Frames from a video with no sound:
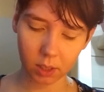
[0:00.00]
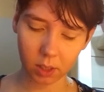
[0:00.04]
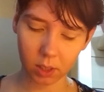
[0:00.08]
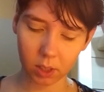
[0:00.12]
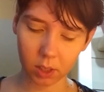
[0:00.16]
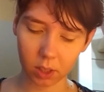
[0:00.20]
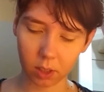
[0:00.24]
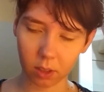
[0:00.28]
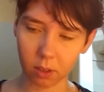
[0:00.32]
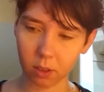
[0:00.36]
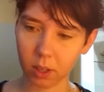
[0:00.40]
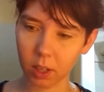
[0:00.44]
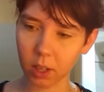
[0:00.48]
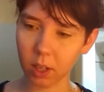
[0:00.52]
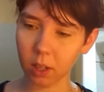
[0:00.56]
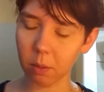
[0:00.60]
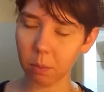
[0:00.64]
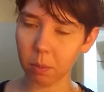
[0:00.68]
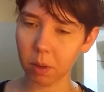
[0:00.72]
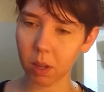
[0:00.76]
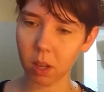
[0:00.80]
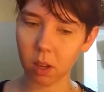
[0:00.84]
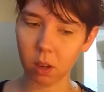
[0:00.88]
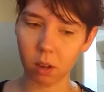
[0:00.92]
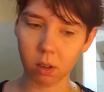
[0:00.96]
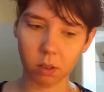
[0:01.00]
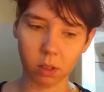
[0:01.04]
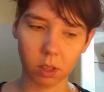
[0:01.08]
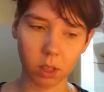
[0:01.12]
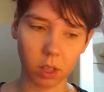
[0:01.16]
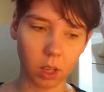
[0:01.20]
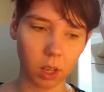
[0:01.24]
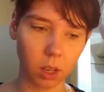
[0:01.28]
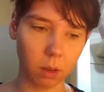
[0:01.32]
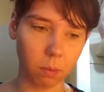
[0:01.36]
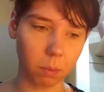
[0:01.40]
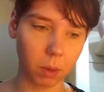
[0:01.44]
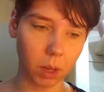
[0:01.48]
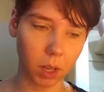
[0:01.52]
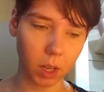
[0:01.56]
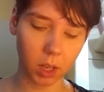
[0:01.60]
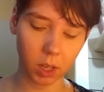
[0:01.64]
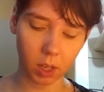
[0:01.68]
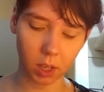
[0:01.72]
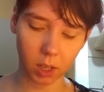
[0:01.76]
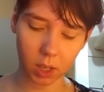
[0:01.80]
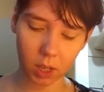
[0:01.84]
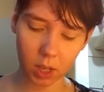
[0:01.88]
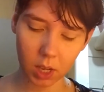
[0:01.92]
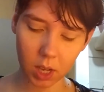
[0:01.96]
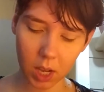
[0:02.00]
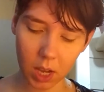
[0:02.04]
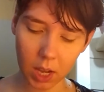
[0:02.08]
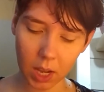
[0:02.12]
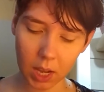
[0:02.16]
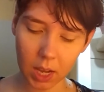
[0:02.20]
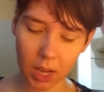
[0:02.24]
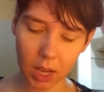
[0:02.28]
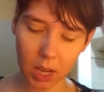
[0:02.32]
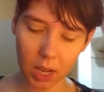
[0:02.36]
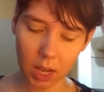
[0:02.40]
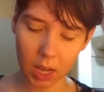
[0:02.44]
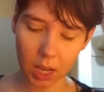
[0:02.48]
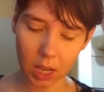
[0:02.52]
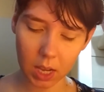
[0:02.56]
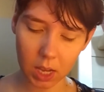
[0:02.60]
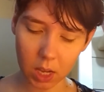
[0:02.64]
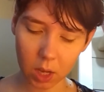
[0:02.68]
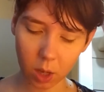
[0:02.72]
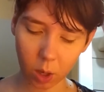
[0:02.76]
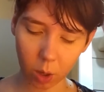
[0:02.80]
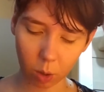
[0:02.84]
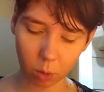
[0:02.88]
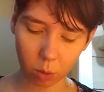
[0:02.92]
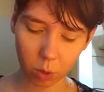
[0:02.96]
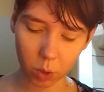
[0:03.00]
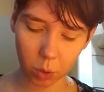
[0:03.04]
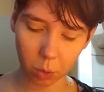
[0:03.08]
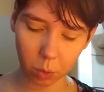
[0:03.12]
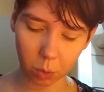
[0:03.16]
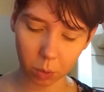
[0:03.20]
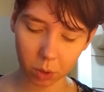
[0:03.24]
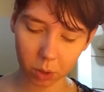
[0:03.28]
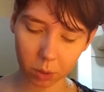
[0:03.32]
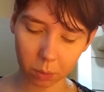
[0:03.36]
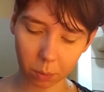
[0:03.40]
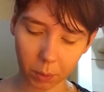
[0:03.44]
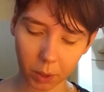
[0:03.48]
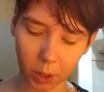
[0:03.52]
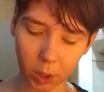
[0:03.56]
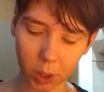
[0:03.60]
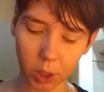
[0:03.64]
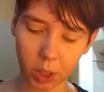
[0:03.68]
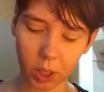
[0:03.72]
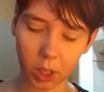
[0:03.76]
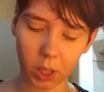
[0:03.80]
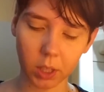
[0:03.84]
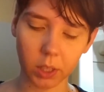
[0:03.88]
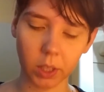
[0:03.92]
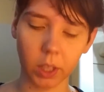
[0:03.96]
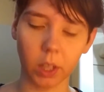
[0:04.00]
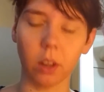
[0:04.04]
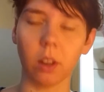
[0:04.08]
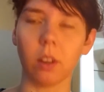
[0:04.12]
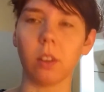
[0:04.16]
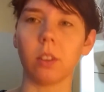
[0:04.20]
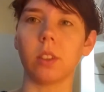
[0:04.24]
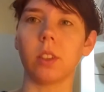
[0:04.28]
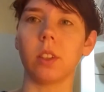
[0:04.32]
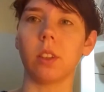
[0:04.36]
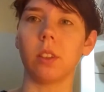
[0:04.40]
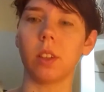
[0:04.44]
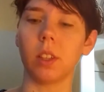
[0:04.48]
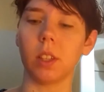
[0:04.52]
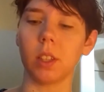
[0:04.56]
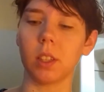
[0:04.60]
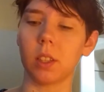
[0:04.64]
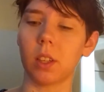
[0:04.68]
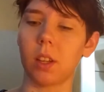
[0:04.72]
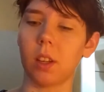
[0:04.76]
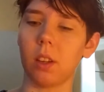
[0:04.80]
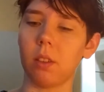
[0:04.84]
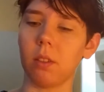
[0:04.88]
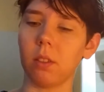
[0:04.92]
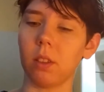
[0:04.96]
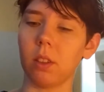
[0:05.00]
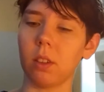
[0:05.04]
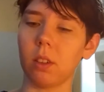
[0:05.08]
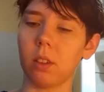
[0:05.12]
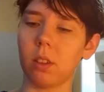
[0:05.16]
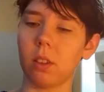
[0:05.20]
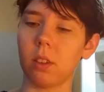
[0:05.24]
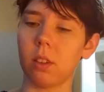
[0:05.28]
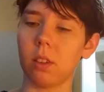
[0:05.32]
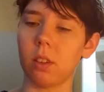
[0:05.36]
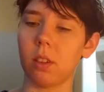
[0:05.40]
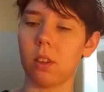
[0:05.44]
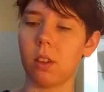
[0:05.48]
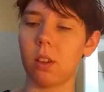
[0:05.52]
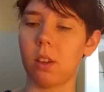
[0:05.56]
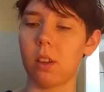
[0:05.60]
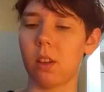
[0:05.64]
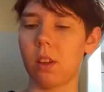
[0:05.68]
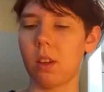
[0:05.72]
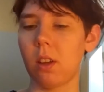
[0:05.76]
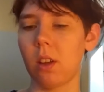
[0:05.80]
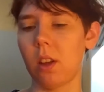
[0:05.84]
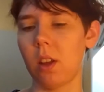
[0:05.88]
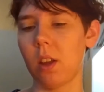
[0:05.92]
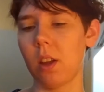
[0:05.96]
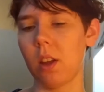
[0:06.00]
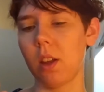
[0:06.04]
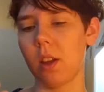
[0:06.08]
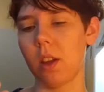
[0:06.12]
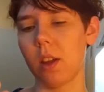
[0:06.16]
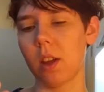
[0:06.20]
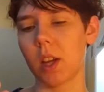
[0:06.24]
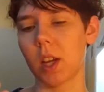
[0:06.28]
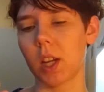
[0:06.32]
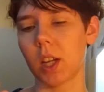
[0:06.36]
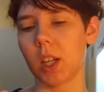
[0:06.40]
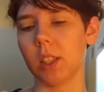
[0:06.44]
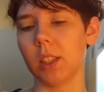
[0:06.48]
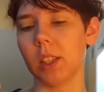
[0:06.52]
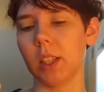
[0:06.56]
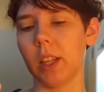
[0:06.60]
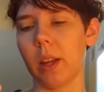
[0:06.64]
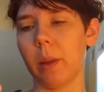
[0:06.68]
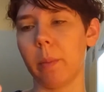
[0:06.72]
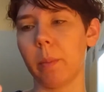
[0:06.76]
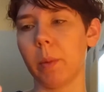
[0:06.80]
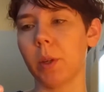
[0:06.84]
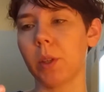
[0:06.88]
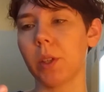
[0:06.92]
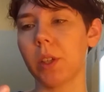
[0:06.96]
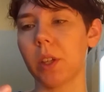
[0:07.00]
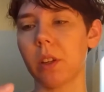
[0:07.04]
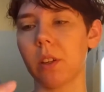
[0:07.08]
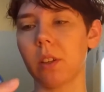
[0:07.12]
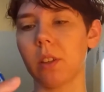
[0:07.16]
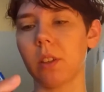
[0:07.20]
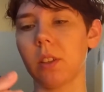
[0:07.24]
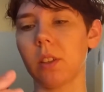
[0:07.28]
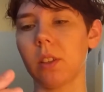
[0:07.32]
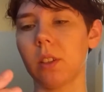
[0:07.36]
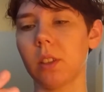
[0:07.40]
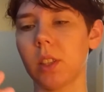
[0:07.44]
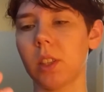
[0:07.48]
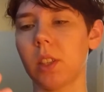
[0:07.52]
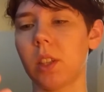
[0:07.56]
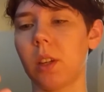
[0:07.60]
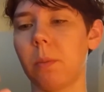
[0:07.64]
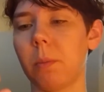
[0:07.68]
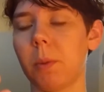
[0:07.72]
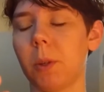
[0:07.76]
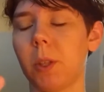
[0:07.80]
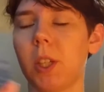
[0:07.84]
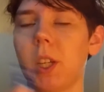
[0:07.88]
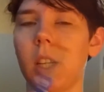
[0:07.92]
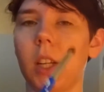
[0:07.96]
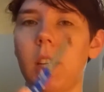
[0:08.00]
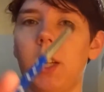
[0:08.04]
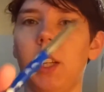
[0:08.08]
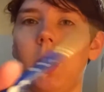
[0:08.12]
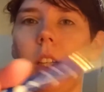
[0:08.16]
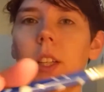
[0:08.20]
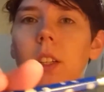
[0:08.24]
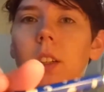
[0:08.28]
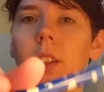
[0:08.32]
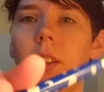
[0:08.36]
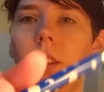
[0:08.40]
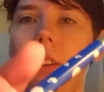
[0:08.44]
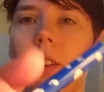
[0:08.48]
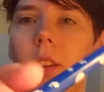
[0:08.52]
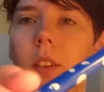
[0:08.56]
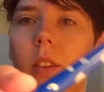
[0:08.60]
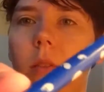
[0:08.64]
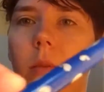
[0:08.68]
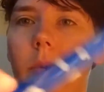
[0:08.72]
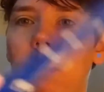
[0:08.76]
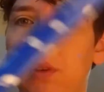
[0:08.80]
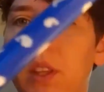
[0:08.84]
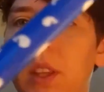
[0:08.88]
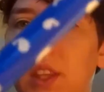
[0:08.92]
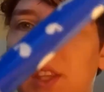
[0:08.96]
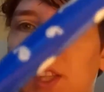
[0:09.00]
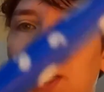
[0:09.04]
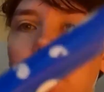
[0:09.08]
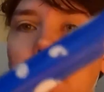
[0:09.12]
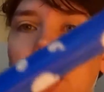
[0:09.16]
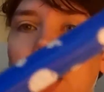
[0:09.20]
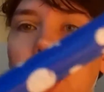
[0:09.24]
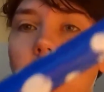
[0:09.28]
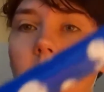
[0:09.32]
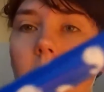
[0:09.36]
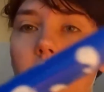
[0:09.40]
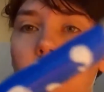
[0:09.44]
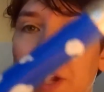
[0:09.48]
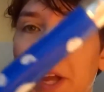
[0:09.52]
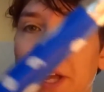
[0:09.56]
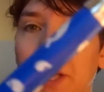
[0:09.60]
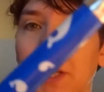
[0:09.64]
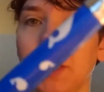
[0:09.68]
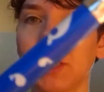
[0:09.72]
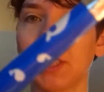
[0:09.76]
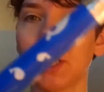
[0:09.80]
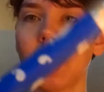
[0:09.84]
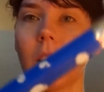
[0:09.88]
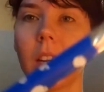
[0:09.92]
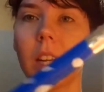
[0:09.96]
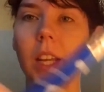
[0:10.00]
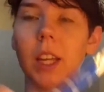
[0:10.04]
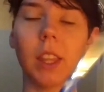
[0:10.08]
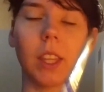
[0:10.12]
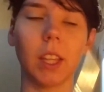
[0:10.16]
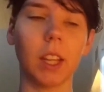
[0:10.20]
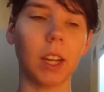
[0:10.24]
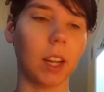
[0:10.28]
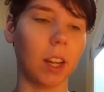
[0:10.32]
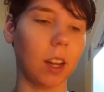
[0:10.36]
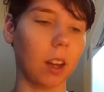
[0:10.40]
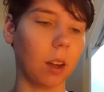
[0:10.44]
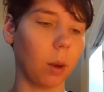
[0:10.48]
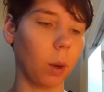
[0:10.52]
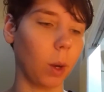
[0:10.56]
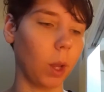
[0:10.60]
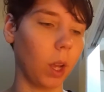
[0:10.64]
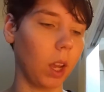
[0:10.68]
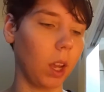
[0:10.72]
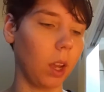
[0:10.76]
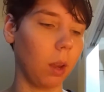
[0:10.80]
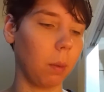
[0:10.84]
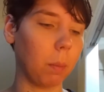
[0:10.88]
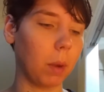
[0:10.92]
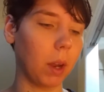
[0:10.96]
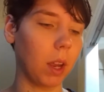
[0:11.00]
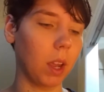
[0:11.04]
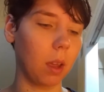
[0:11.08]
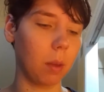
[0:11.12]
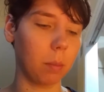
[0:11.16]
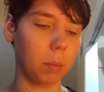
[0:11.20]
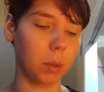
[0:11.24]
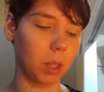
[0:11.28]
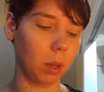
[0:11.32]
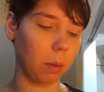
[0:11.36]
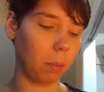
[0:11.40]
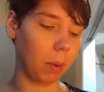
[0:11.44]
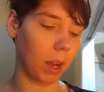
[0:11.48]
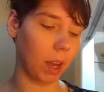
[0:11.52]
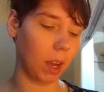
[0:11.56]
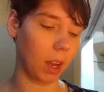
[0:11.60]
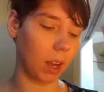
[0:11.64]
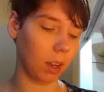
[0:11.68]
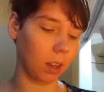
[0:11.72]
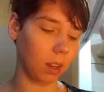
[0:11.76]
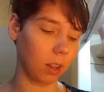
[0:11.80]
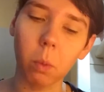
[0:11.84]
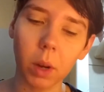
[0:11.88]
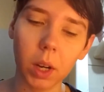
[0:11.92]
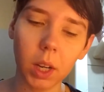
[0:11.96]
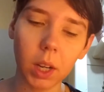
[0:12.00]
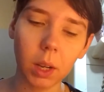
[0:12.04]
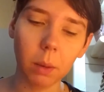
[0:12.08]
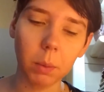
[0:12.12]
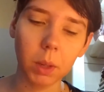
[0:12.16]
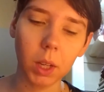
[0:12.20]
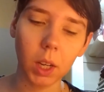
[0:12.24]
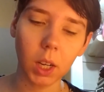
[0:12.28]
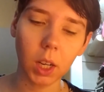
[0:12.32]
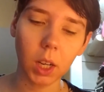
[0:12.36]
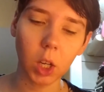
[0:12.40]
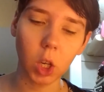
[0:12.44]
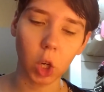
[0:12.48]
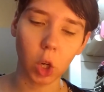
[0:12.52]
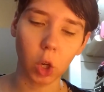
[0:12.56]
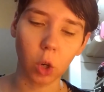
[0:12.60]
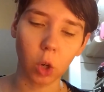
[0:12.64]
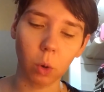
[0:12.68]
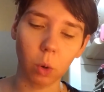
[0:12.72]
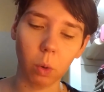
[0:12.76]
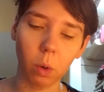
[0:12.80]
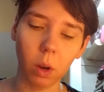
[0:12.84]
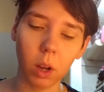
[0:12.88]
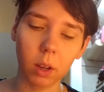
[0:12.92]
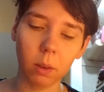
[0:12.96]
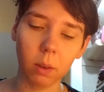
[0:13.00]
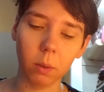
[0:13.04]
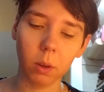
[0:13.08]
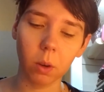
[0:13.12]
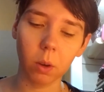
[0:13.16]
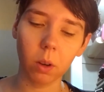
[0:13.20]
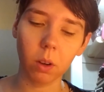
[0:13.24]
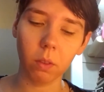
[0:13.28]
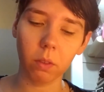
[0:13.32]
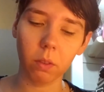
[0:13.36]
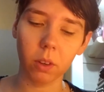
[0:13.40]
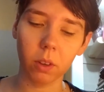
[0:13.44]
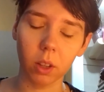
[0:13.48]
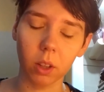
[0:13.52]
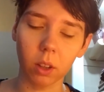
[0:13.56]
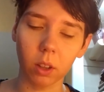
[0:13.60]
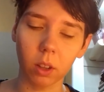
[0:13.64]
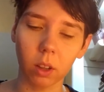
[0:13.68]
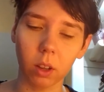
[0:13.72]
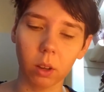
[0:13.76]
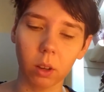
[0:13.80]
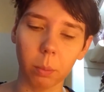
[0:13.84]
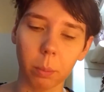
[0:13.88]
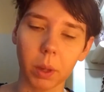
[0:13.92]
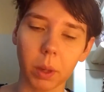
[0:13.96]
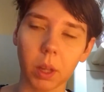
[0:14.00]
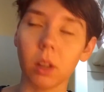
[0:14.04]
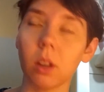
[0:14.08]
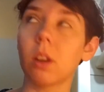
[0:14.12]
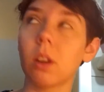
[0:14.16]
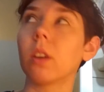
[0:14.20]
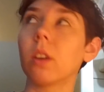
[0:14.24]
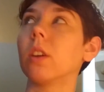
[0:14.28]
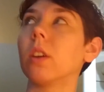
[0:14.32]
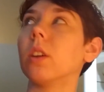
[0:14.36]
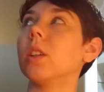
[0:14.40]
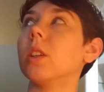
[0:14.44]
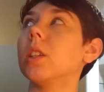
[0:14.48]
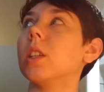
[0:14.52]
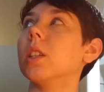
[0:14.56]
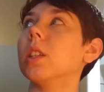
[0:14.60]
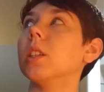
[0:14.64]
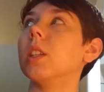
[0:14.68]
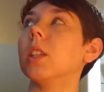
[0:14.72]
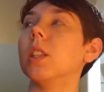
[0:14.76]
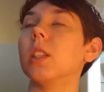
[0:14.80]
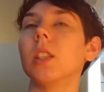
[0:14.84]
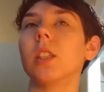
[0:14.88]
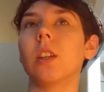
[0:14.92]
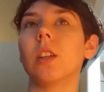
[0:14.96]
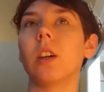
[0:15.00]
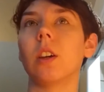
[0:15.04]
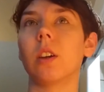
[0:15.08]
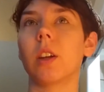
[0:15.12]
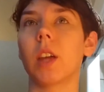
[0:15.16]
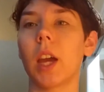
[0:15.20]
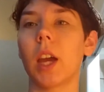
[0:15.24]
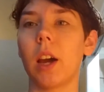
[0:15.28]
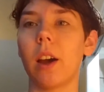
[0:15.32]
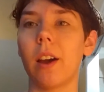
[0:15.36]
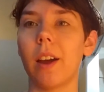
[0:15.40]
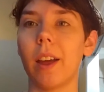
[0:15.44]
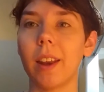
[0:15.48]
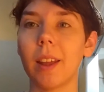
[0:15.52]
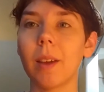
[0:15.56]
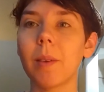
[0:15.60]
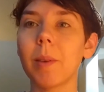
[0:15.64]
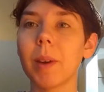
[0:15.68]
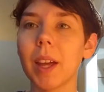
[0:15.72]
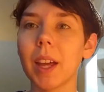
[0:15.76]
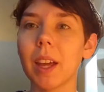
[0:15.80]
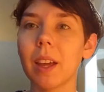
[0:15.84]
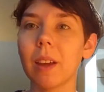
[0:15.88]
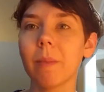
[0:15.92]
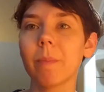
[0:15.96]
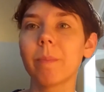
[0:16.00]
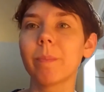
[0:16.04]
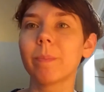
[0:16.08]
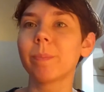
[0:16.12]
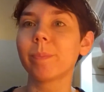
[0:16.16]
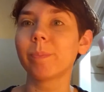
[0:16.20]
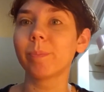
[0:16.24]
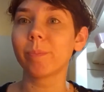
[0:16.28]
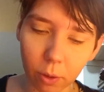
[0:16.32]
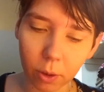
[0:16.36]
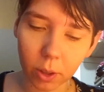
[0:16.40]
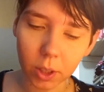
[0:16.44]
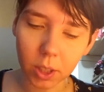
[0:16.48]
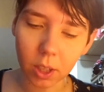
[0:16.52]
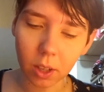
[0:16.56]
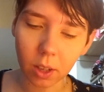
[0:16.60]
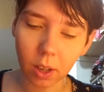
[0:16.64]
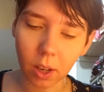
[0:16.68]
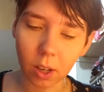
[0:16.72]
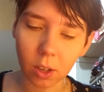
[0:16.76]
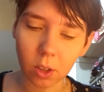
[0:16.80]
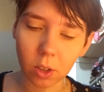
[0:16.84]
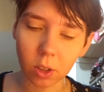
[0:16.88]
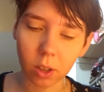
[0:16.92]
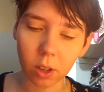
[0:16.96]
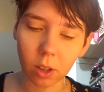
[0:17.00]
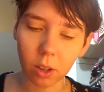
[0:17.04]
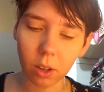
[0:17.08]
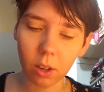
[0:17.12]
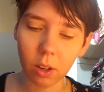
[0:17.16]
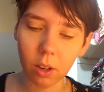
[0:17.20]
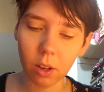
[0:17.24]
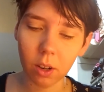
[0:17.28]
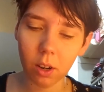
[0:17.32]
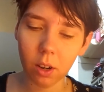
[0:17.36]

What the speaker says: So I'm going to be using my Eco Tools brushes and also this cute little Glamour Dolls number 10 with the little whales on it that I got in my Ipsy bag. What I'm going to do, I'm going for a little bit darker since it's dark out anyway. Force of Nature